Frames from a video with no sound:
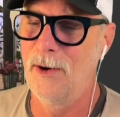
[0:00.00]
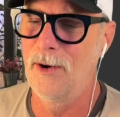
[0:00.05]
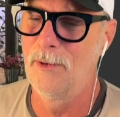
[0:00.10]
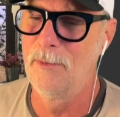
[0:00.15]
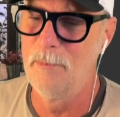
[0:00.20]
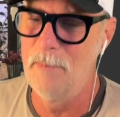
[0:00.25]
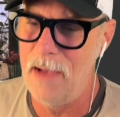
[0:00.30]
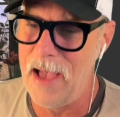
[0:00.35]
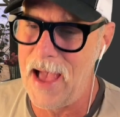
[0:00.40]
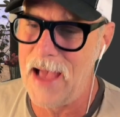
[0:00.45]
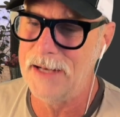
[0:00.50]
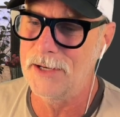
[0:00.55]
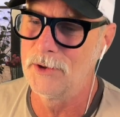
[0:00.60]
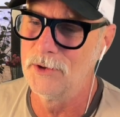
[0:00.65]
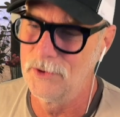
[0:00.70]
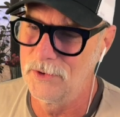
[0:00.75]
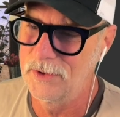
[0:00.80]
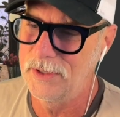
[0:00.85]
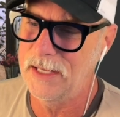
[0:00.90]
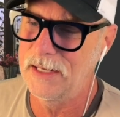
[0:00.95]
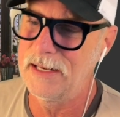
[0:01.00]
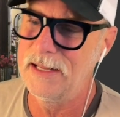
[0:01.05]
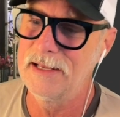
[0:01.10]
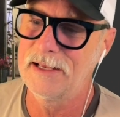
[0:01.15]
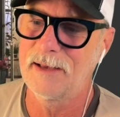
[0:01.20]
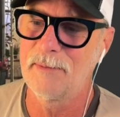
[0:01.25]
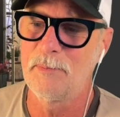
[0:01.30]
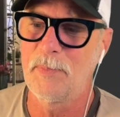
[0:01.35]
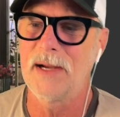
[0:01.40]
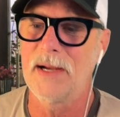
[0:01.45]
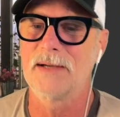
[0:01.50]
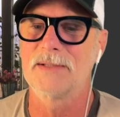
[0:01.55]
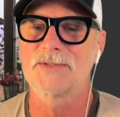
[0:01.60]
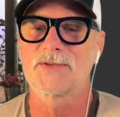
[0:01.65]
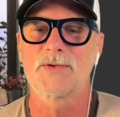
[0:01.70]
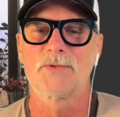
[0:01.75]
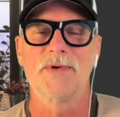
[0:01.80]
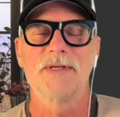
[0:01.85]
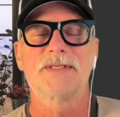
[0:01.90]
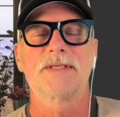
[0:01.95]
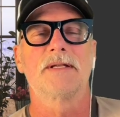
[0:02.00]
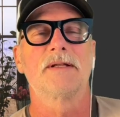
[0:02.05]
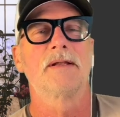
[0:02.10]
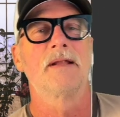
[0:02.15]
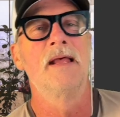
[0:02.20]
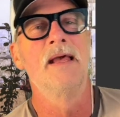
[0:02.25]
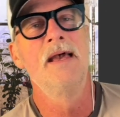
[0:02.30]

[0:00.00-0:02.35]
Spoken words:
Matt Hougan. He compares the recent